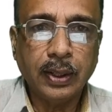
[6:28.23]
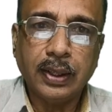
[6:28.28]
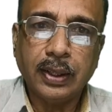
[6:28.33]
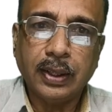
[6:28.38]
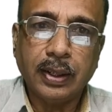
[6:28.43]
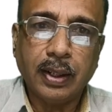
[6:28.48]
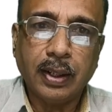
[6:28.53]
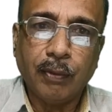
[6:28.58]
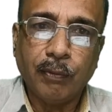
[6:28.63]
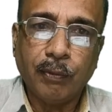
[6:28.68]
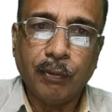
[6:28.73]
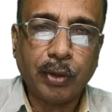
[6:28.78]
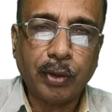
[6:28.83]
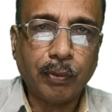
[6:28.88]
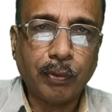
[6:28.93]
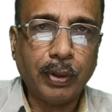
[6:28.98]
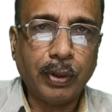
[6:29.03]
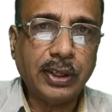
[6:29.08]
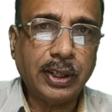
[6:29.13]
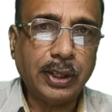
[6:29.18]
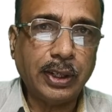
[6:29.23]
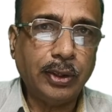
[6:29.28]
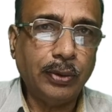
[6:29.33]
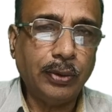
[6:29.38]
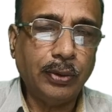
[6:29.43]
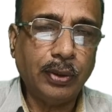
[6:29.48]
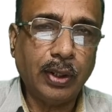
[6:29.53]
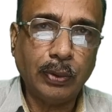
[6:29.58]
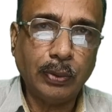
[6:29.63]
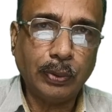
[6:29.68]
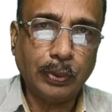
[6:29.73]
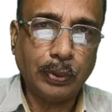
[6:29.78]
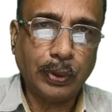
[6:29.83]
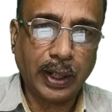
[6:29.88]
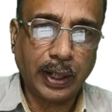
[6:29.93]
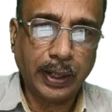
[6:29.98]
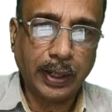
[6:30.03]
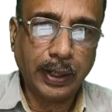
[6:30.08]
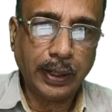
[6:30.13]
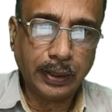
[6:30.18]
Frequency, you know how to
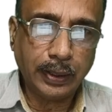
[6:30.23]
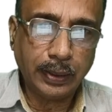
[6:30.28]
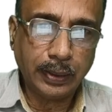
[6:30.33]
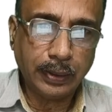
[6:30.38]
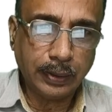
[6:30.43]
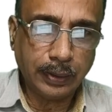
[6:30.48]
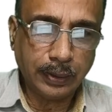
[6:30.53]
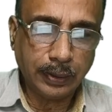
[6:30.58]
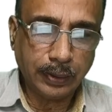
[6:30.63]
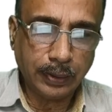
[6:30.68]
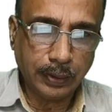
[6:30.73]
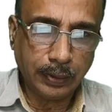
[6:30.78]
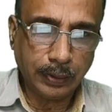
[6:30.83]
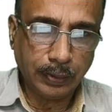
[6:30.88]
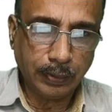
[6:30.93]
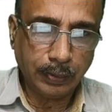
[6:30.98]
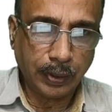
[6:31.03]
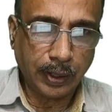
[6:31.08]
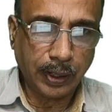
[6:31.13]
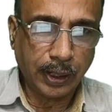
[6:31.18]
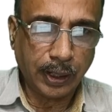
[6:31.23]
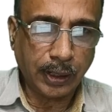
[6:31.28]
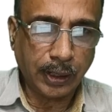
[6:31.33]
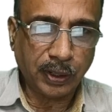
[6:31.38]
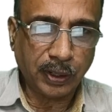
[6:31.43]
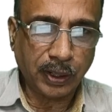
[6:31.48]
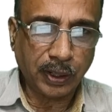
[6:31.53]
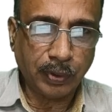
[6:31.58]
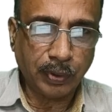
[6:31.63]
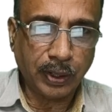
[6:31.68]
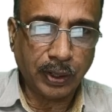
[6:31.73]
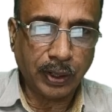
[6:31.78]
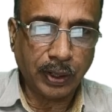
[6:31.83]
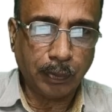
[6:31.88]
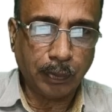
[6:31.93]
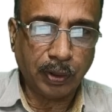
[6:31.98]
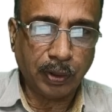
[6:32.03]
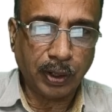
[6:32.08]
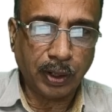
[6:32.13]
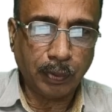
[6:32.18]
write as per given
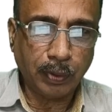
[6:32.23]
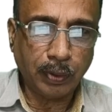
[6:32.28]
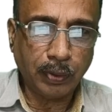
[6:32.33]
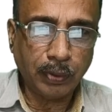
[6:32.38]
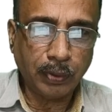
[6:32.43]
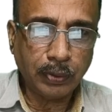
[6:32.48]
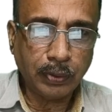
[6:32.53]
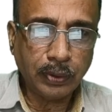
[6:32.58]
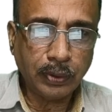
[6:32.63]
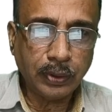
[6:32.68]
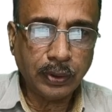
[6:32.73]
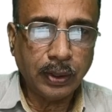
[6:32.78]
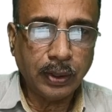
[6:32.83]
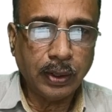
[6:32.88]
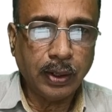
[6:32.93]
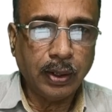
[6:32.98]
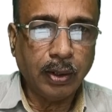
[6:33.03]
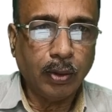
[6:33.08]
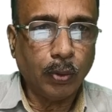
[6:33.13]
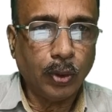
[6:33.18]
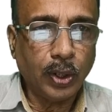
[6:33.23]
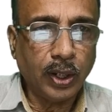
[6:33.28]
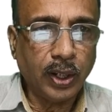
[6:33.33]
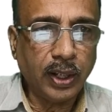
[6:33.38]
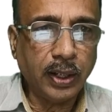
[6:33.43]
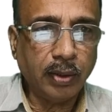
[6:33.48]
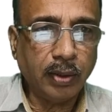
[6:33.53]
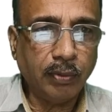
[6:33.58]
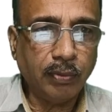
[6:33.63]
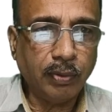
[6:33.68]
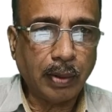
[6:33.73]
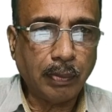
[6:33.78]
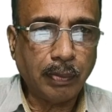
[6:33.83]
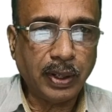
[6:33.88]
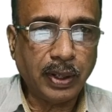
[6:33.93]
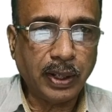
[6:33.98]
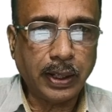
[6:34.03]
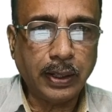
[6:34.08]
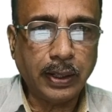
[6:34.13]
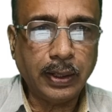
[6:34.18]
table above. Only here we are
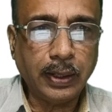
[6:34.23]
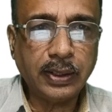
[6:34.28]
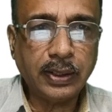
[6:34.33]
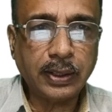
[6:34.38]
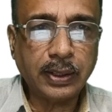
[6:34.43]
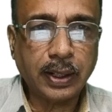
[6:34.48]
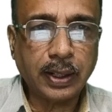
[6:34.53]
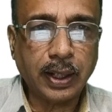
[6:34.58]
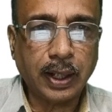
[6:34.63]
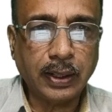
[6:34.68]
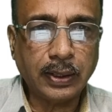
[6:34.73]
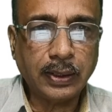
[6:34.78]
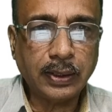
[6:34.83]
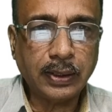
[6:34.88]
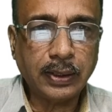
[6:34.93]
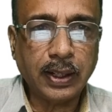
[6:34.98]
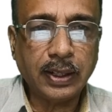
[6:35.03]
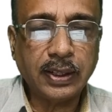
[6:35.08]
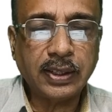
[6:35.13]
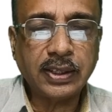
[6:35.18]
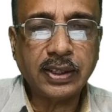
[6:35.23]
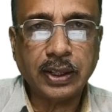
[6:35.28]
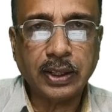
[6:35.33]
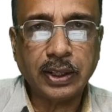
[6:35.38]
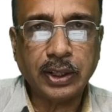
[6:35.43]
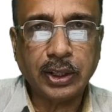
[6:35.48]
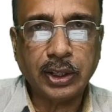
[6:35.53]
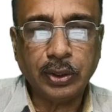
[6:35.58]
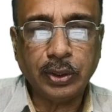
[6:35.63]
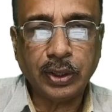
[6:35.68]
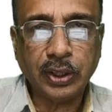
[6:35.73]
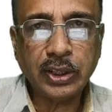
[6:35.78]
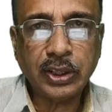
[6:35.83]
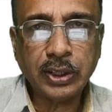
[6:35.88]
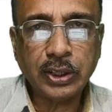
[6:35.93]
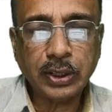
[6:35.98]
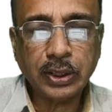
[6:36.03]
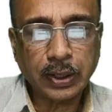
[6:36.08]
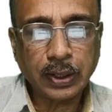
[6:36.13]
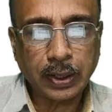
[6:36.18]
making this class as continuous
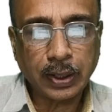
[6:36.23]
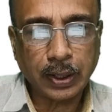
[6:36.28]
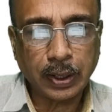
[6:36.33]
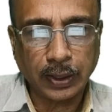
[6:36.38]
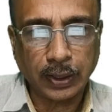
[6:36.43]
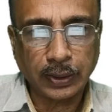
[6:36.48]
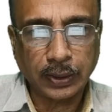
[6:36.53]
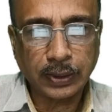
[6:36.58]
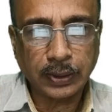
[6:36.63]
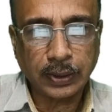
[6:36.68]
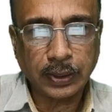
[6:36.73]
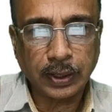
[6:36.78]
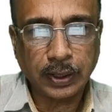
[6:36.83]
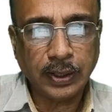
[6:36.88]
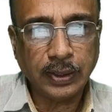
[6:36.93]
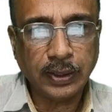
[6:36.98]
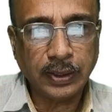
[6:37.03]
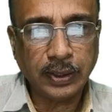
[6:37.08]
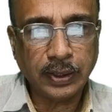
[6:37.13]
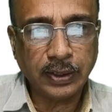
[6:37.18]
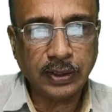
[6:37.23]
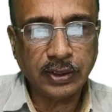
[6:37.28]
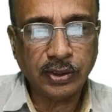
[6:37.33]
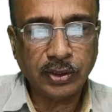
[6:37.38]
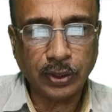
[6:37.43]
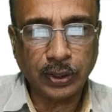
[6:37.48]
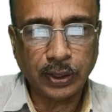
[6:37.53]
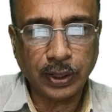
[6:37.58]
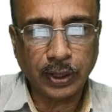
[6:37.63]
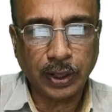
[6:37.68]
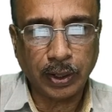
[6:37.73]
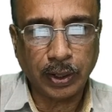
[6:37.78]
class as it is not given.